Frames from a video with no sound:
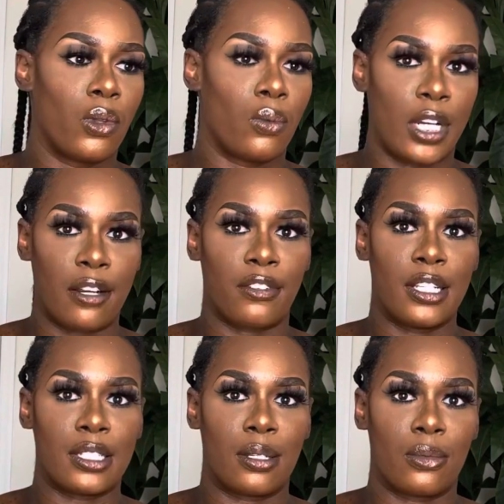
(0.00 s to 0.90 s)
we're not
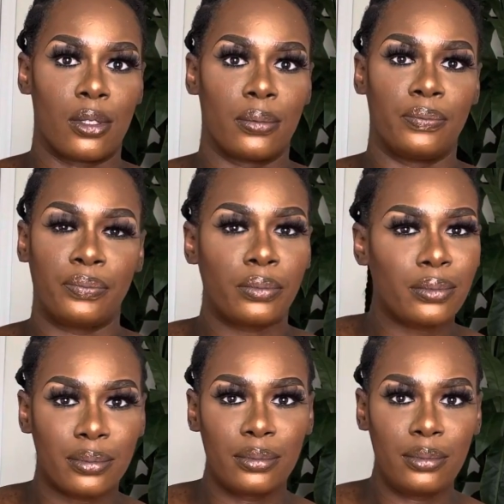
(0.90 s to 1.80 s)
friends anymore.
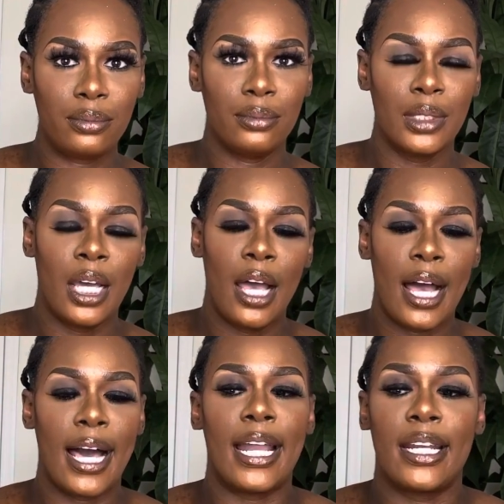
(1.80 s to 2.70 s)

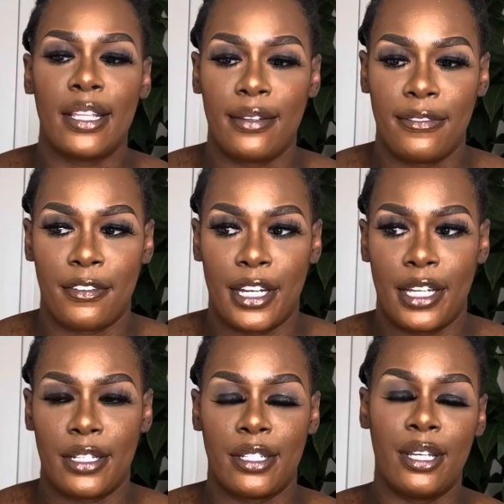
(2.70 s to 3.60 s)
I had another
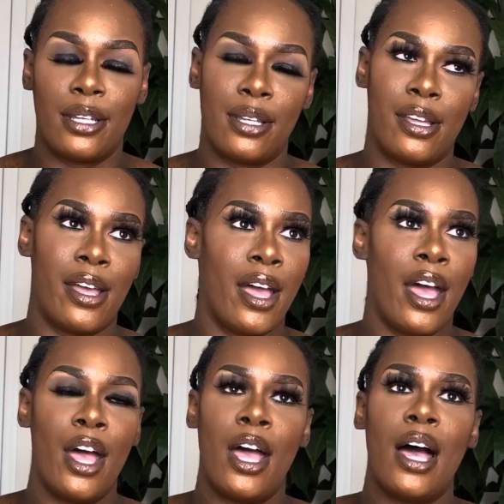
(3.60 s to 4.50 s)
friend.
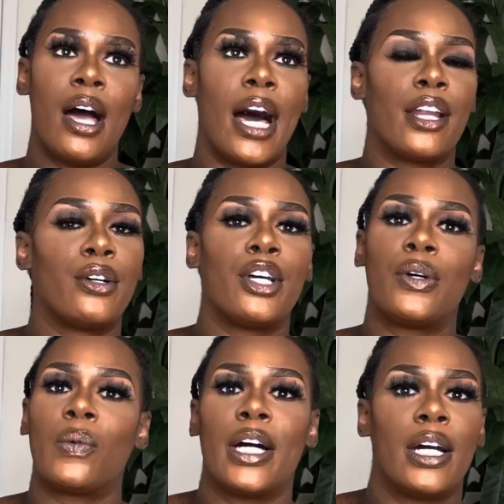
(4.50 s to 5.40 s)
I don't know
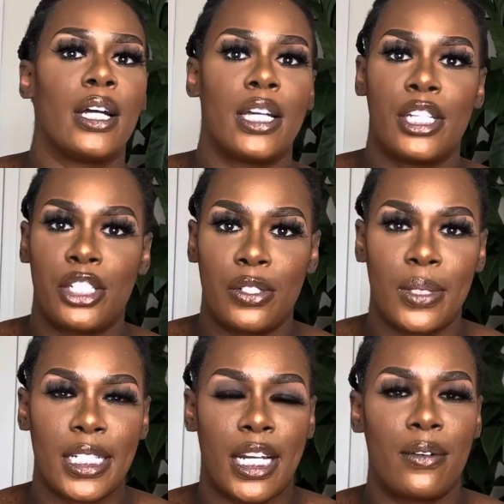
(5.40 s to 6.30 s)
what her issue
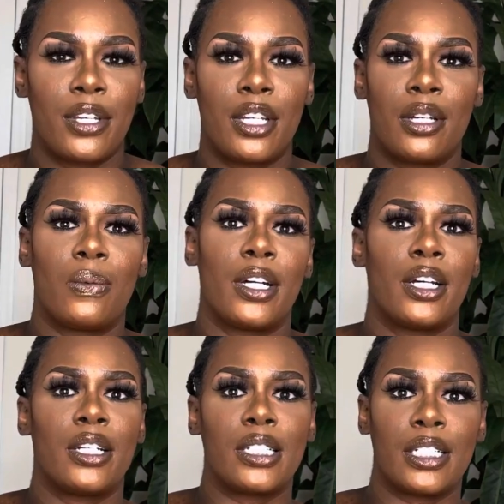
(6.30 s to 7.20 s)
was. I don't really know what
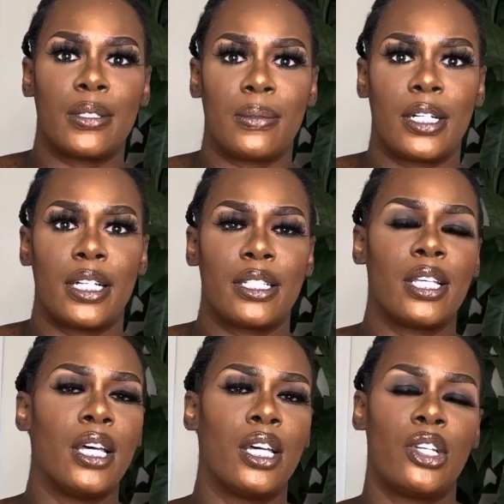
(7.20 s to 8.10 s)
her deal was.
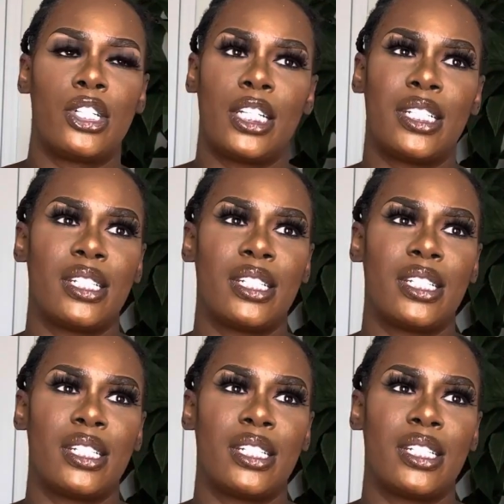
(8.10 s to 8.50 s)
She